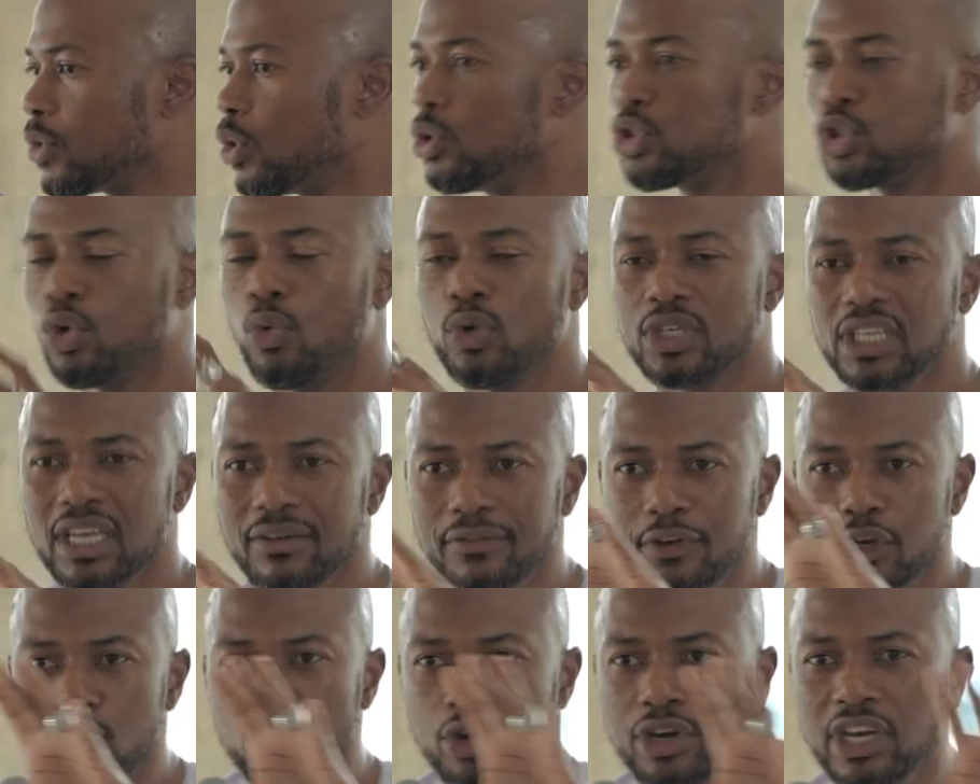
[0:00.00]
So,
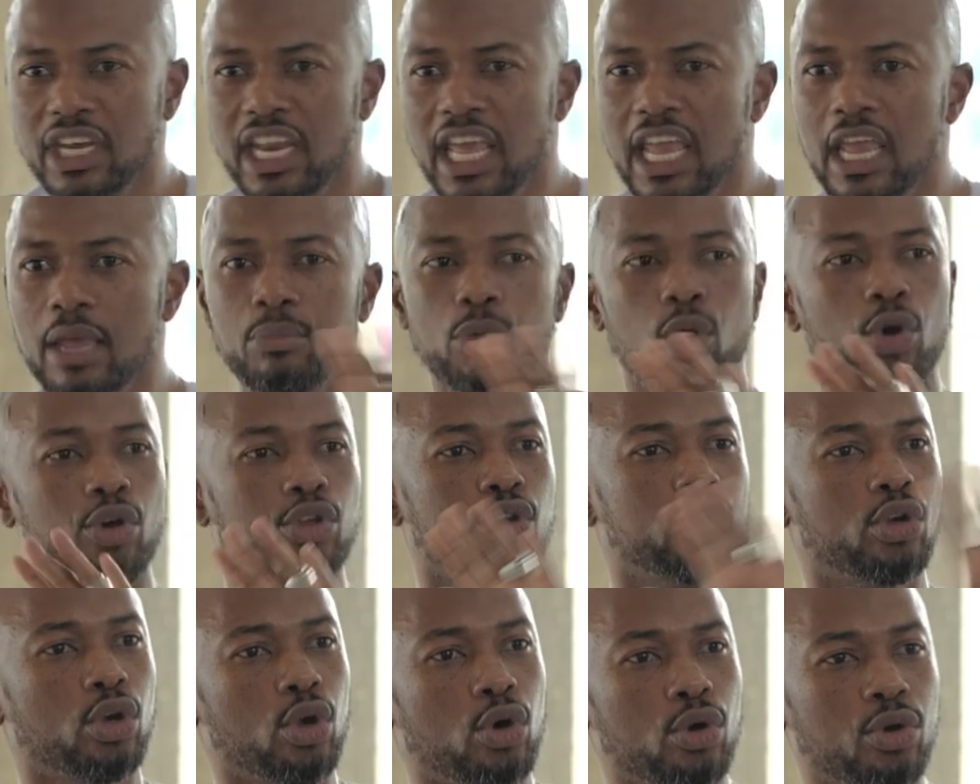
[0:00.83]
whatever your name or
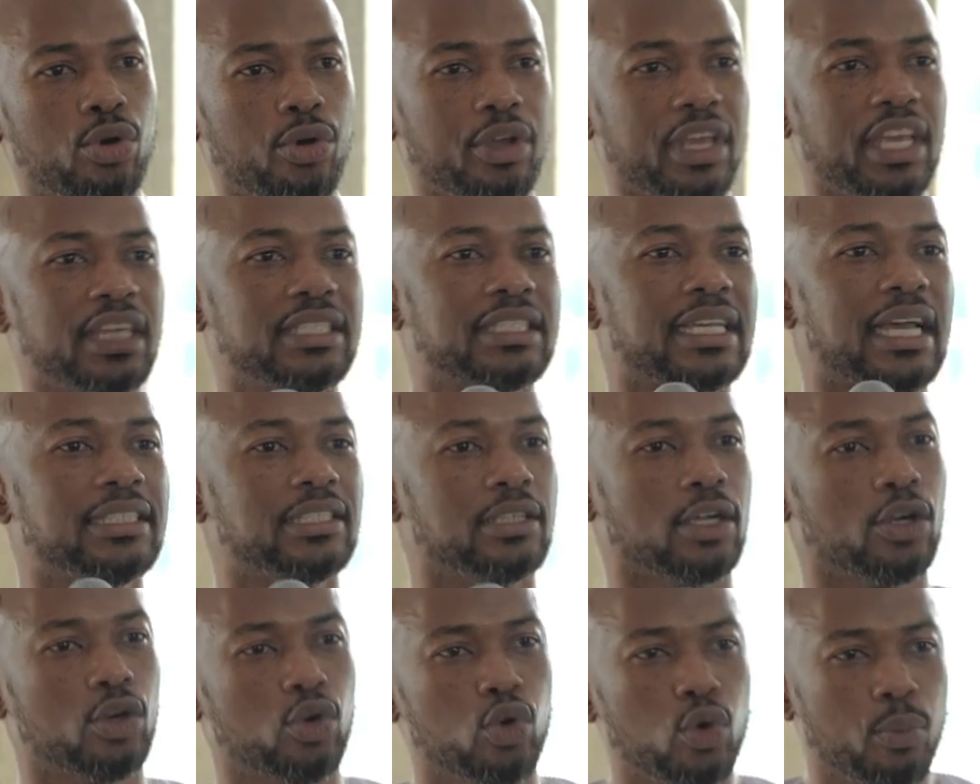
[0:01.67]
your logo is as
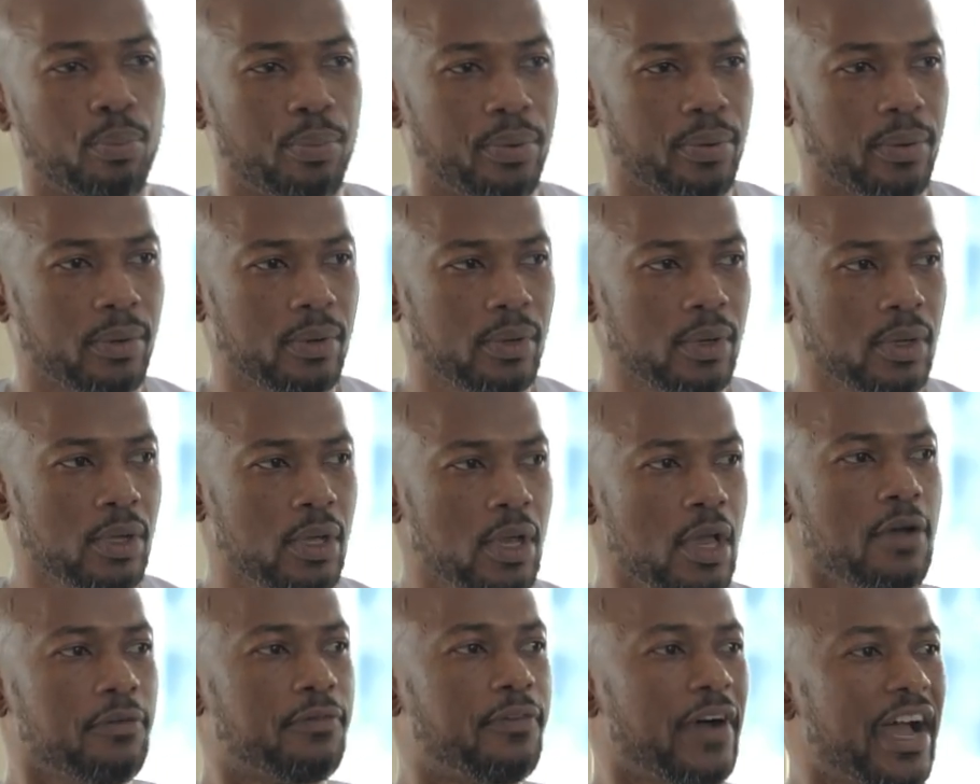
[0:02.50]
a group,
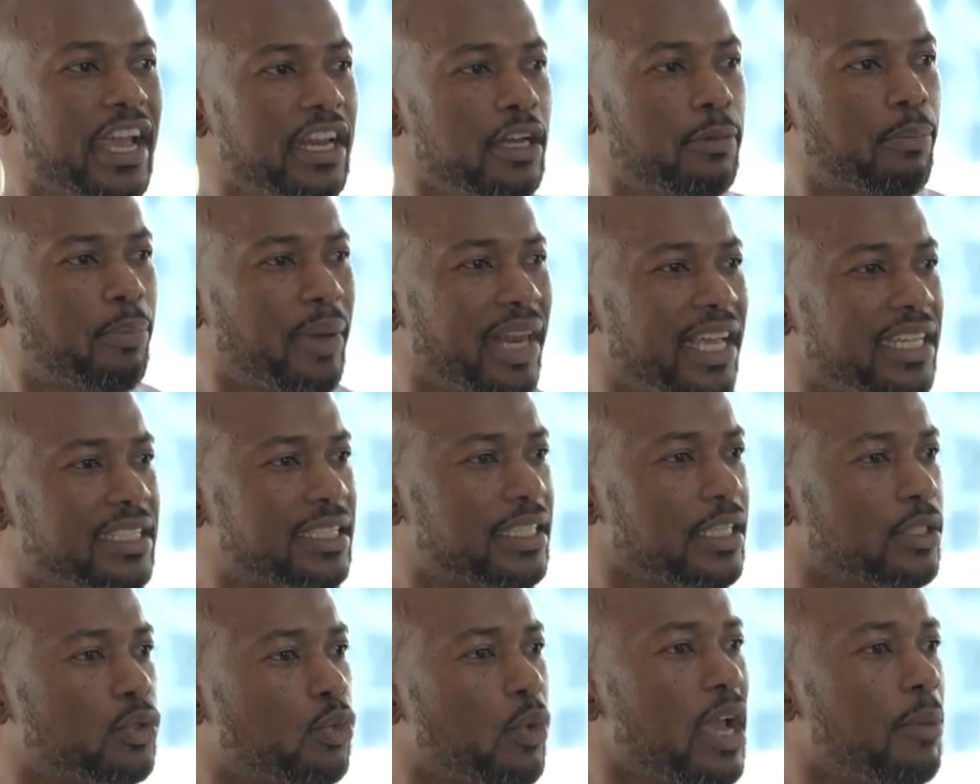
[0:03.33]
find
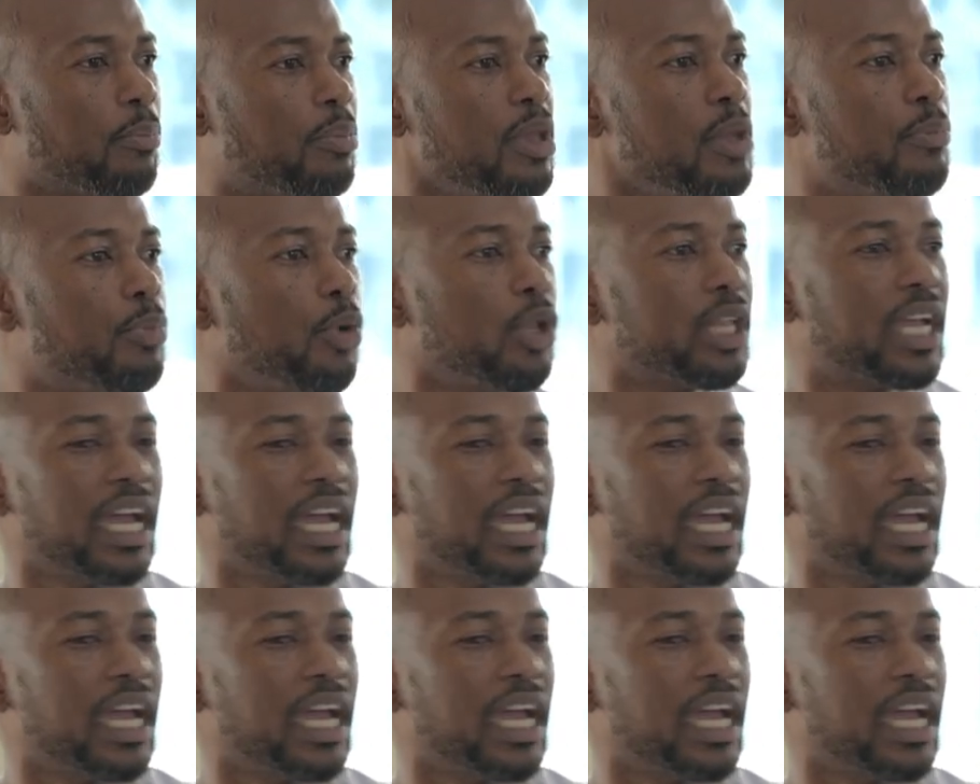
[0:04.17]
places where people